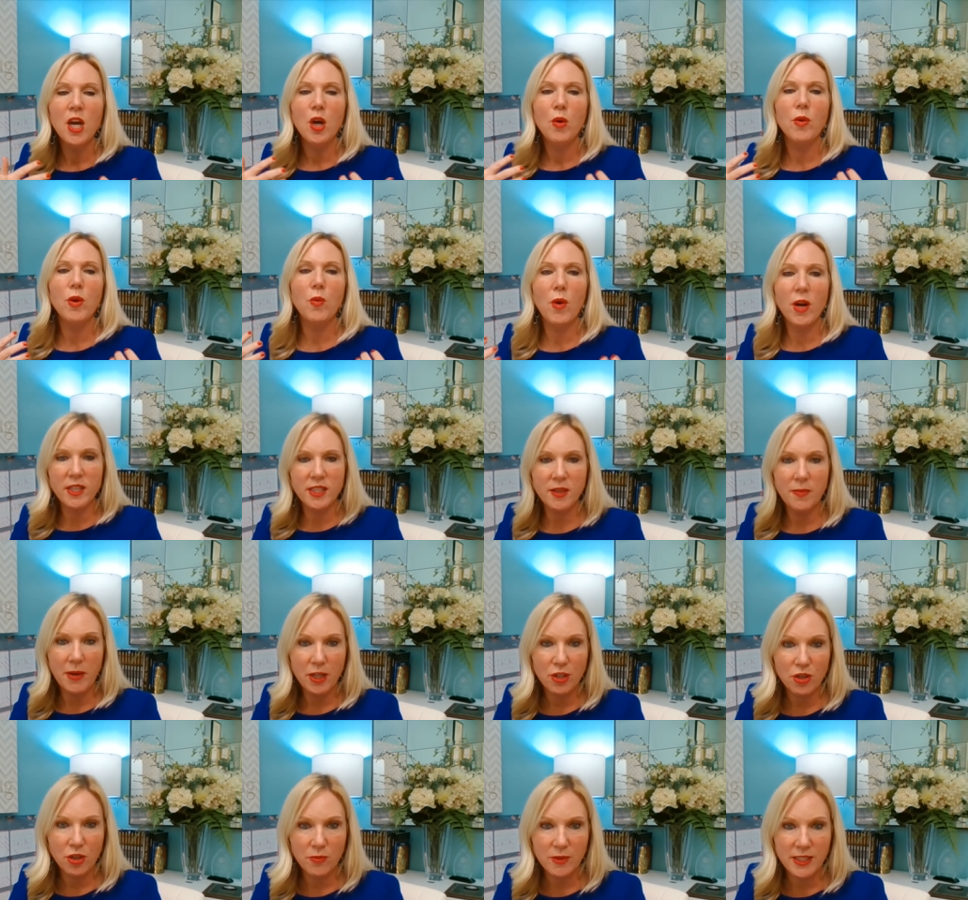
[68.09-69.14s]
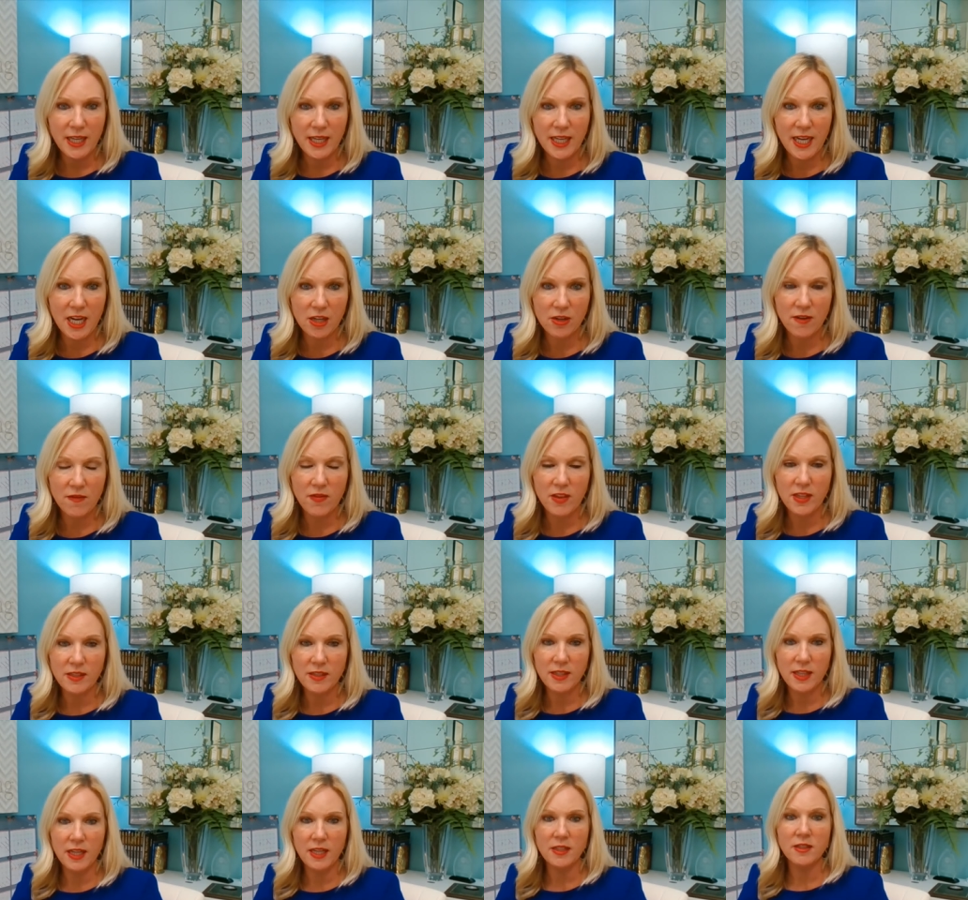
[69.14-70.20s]
We want to make sure we take care of these
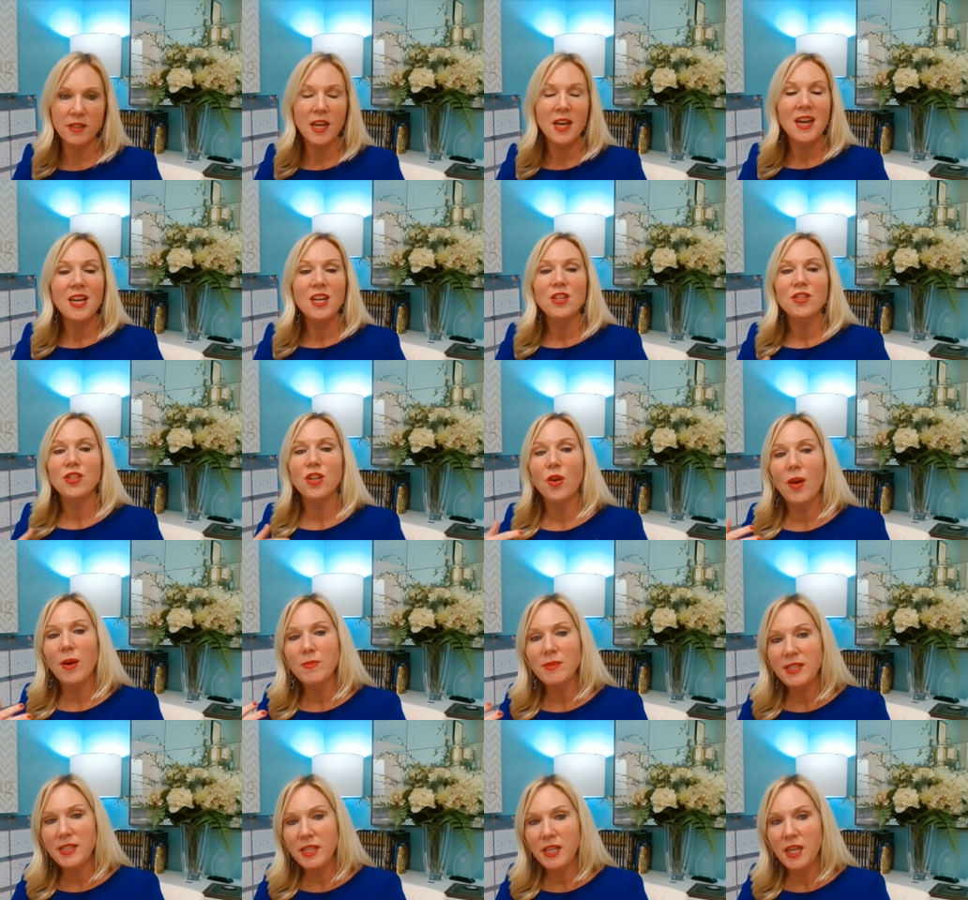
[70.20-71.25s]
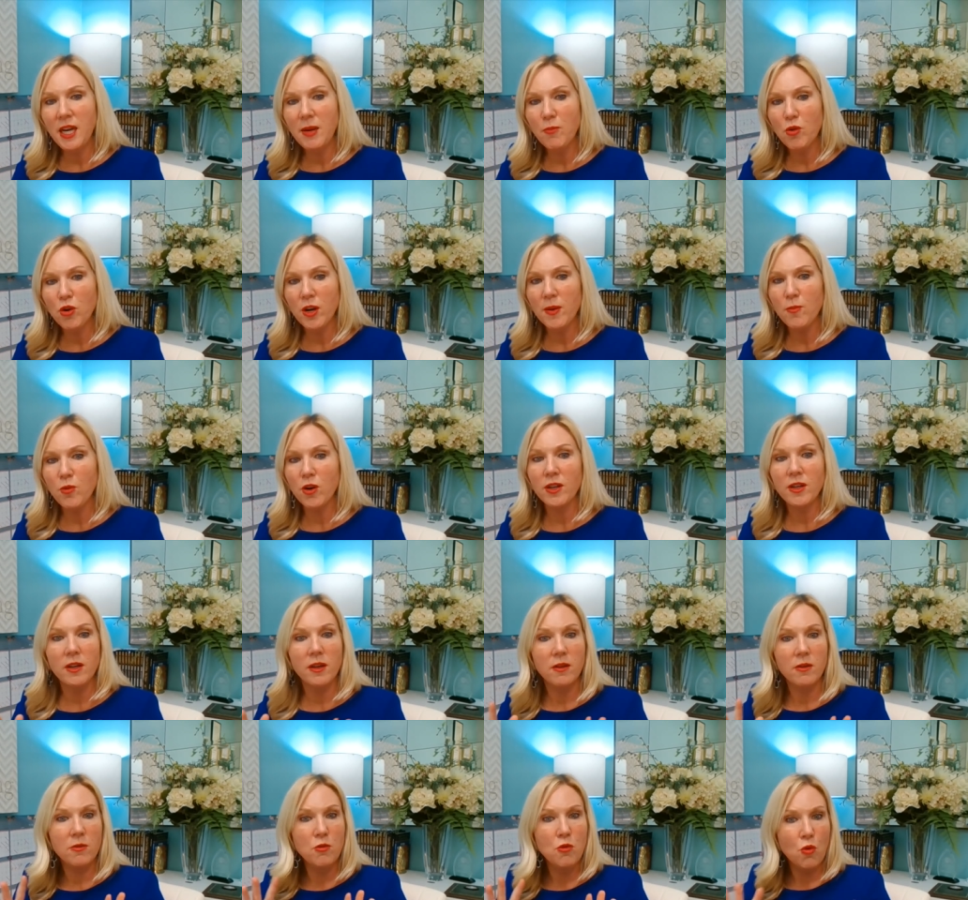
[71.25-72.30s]
things. So I'm seeing more and more
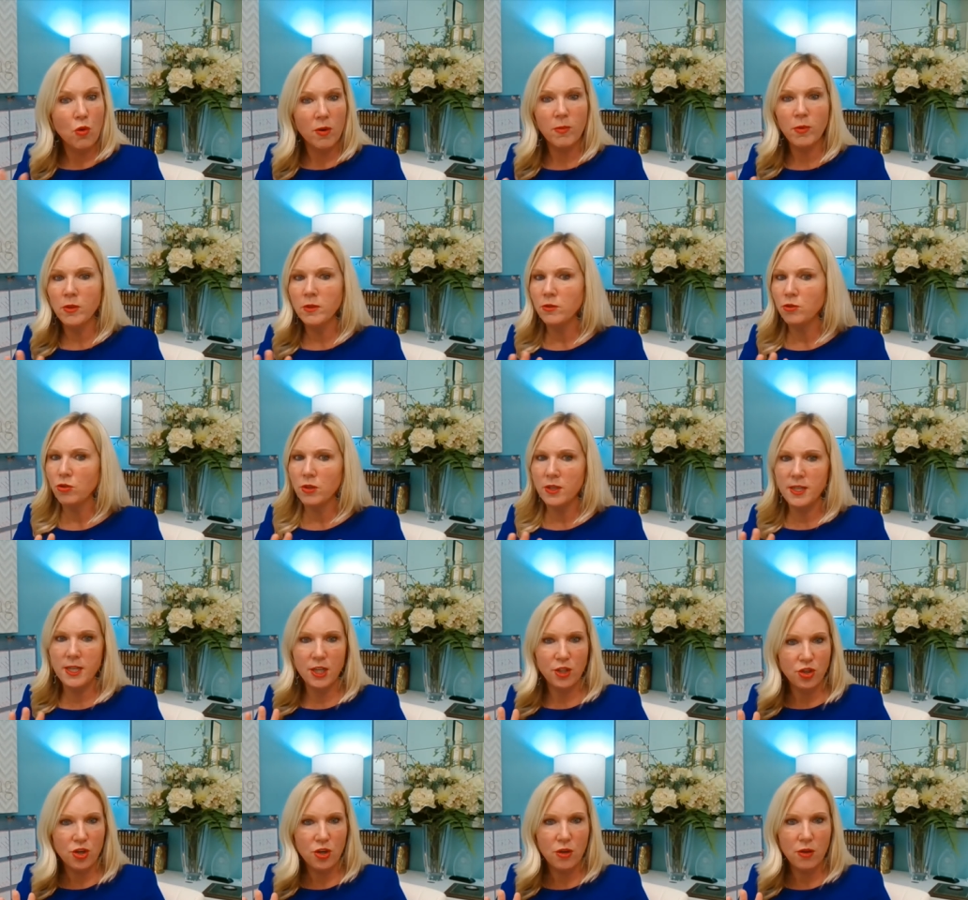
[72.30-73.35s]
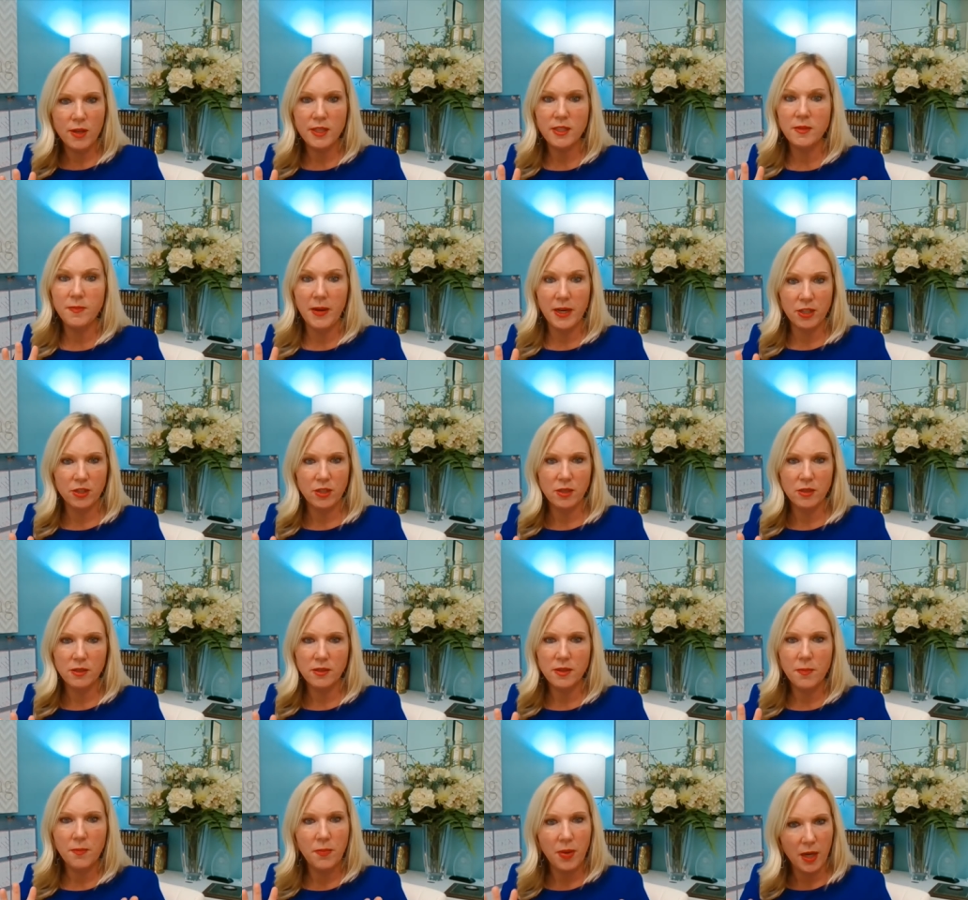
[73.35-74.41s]
normal traditional
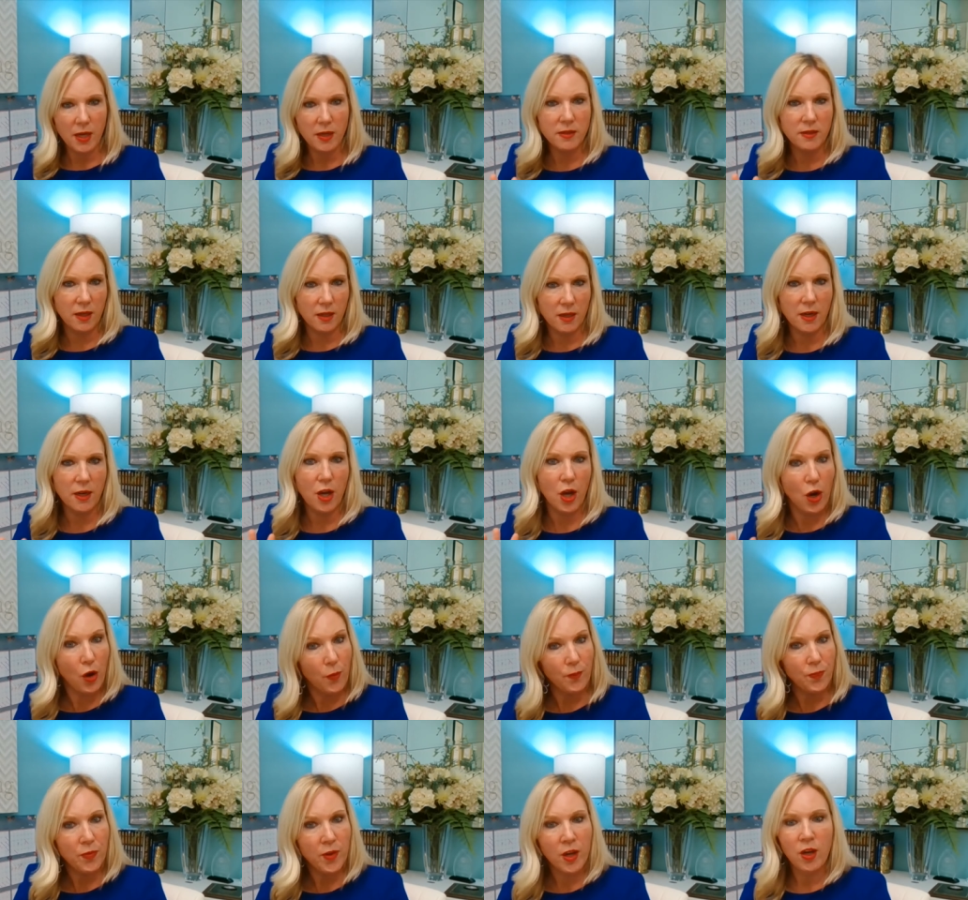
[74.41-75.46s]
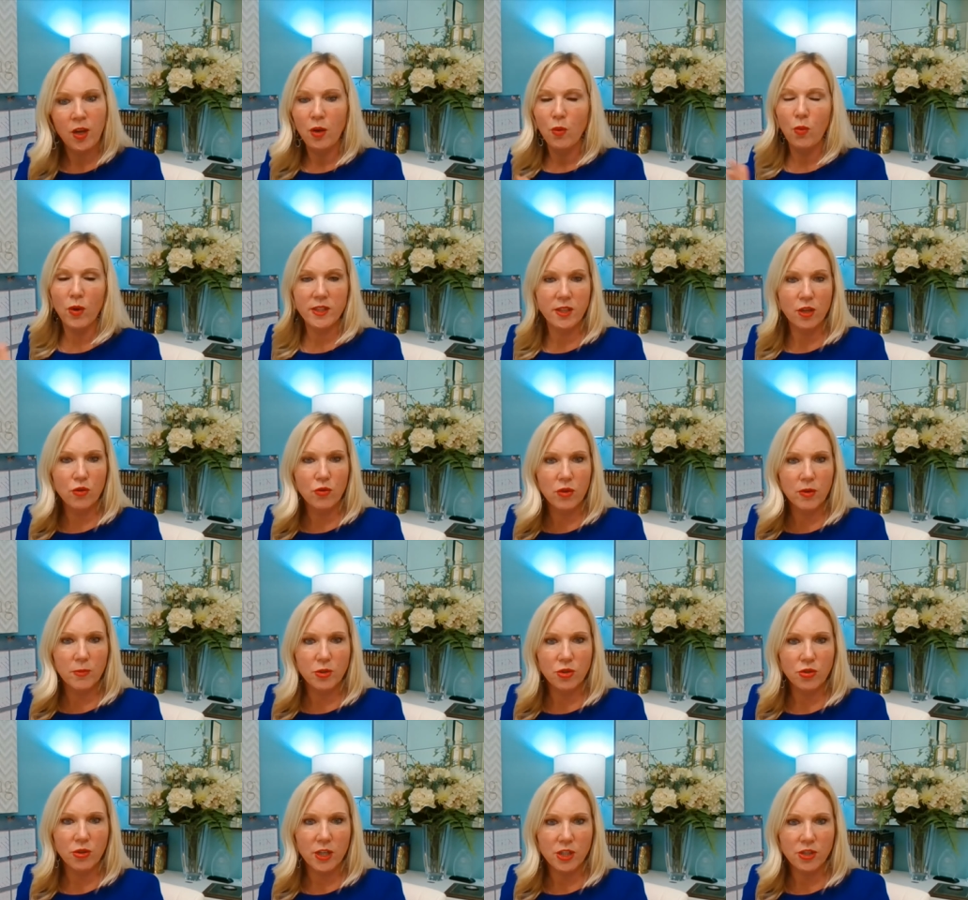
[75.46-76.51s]
inspections being done on a home. What's a normal
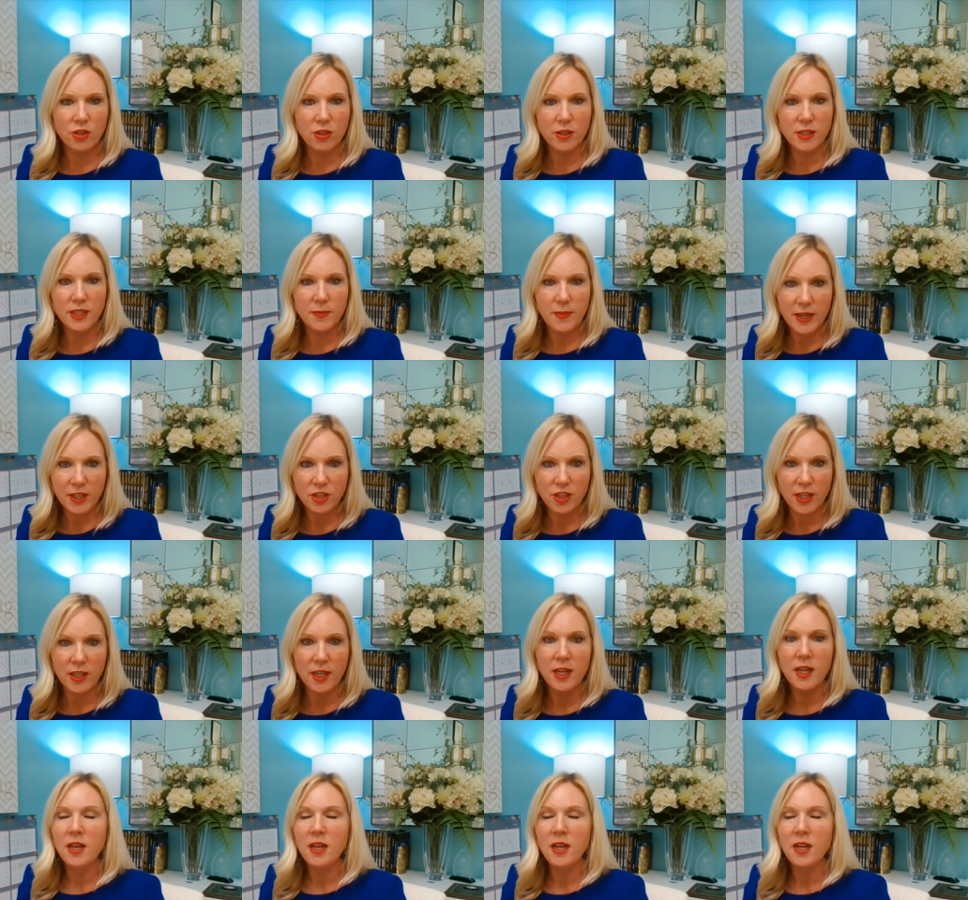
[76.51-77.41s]
traditional inspection?